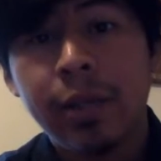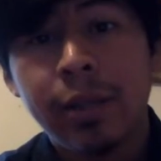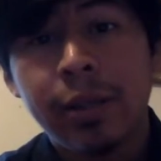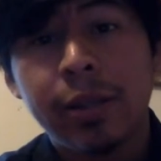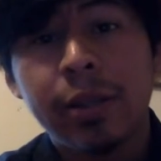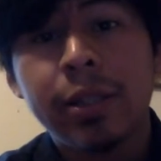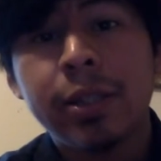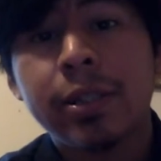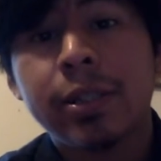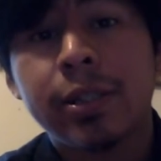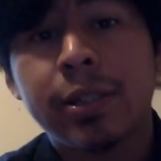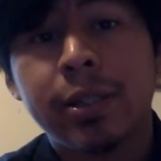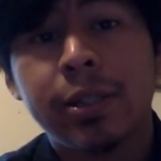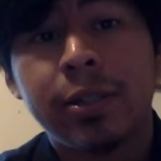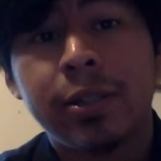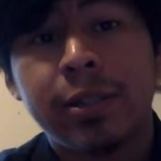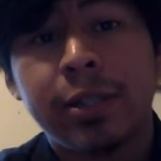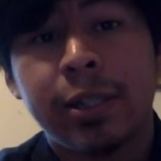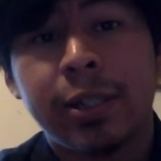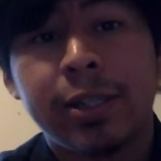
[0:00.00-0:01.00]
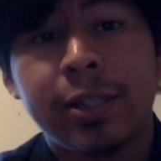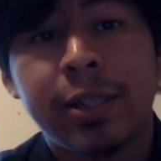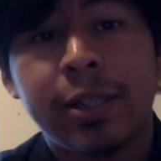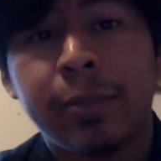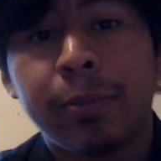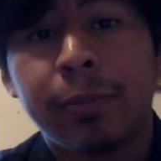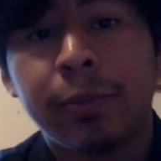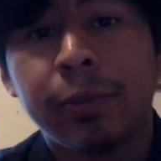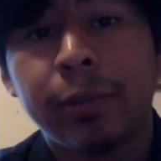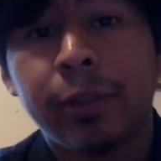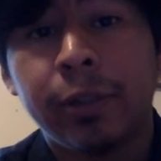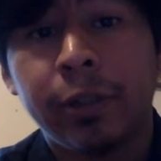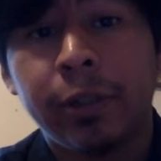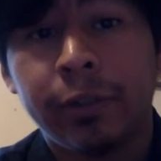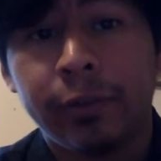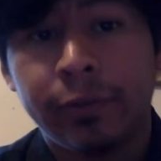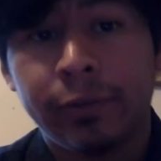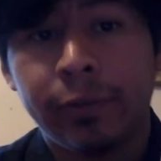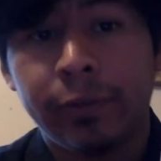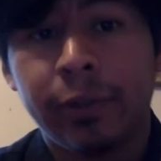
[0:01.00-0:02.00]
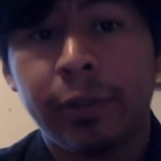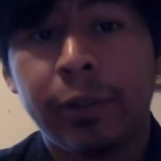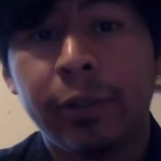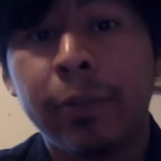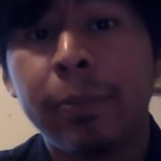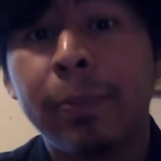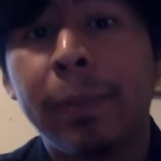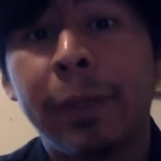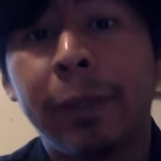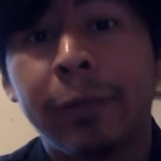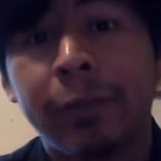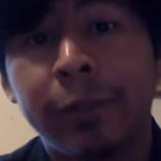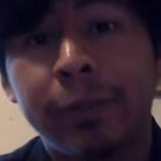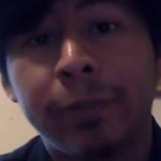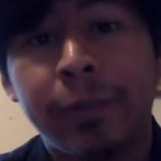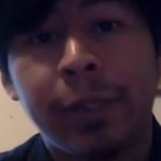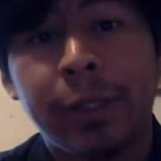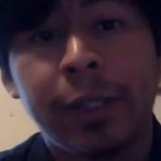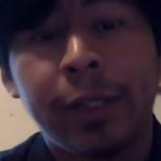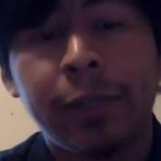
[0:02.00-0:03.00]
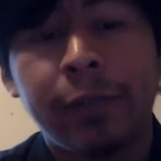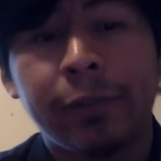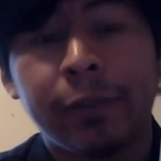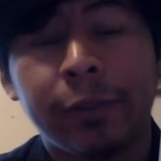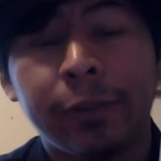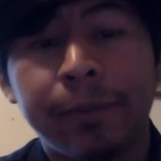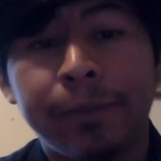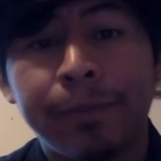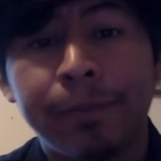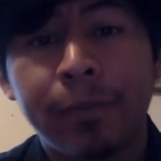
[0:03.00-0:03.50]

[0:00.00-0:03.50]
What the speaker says: This is an example of unbounded behavior.